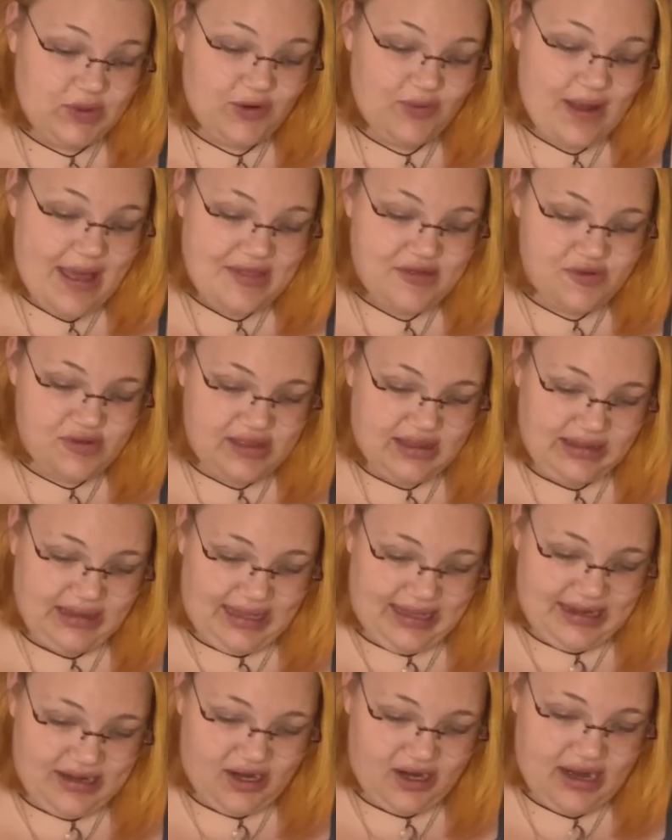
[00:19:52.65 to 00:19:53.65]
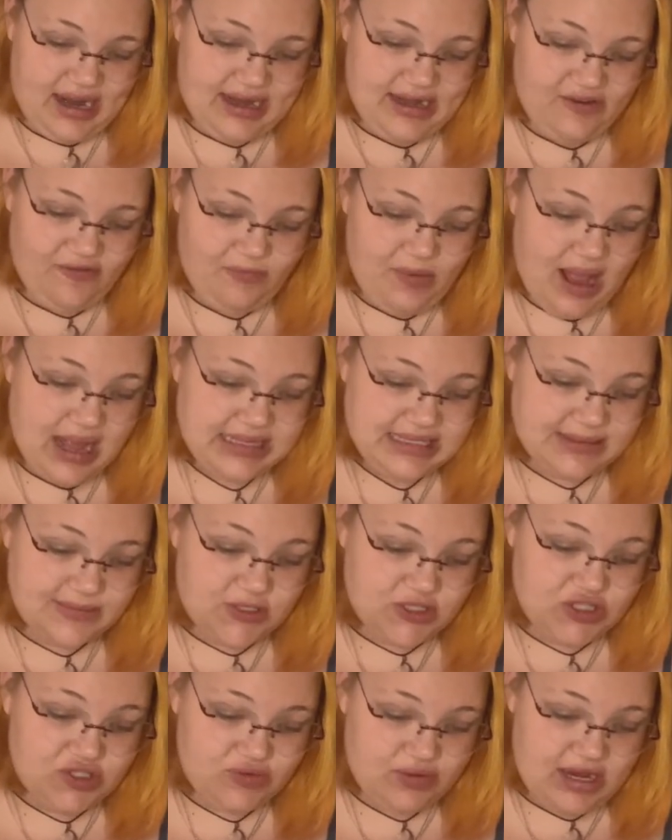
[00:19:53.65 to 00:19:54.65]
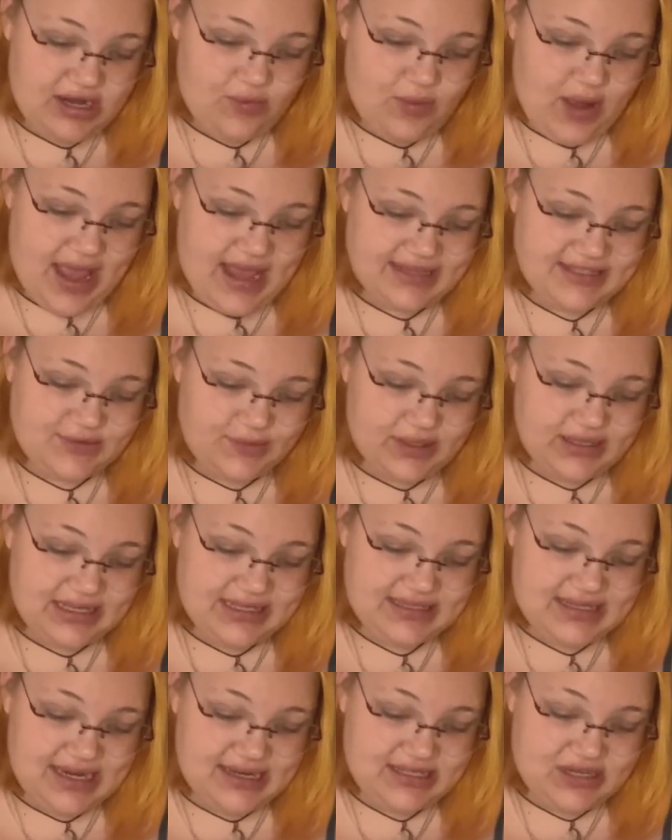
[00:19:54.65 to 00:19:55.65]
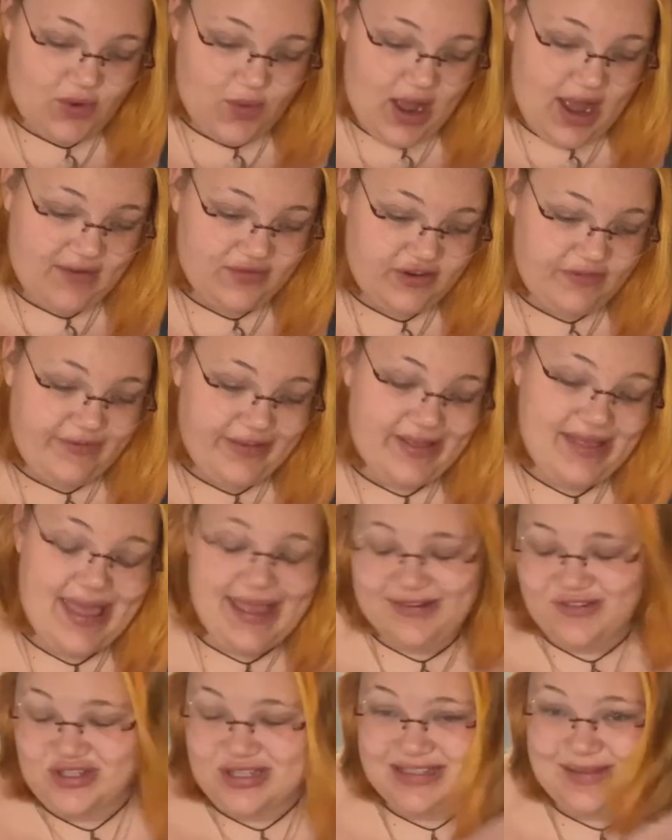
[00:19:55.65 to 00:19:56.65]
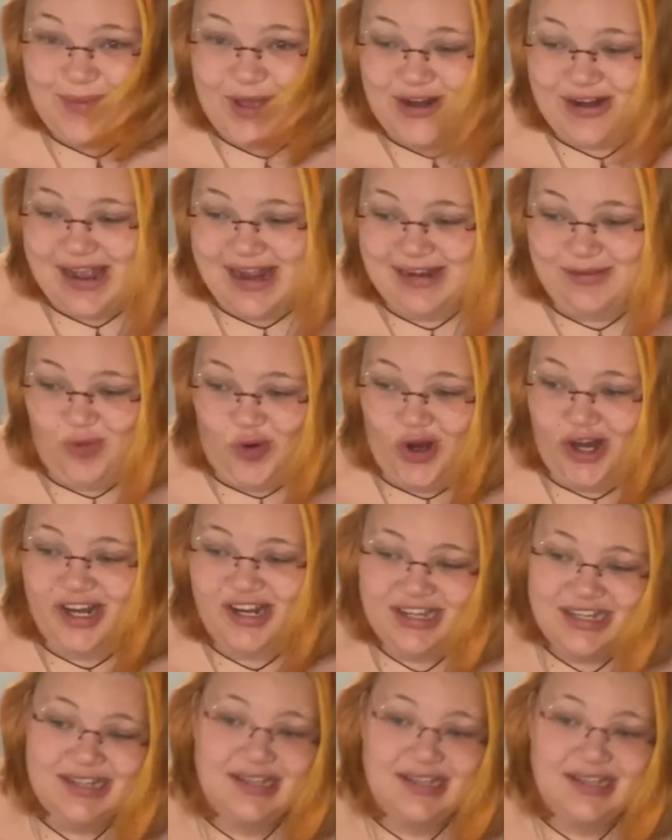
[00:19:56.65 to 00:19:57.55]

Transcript: rather than later, and if possible straight away, so at least I don't have to feel anxious about it anymore.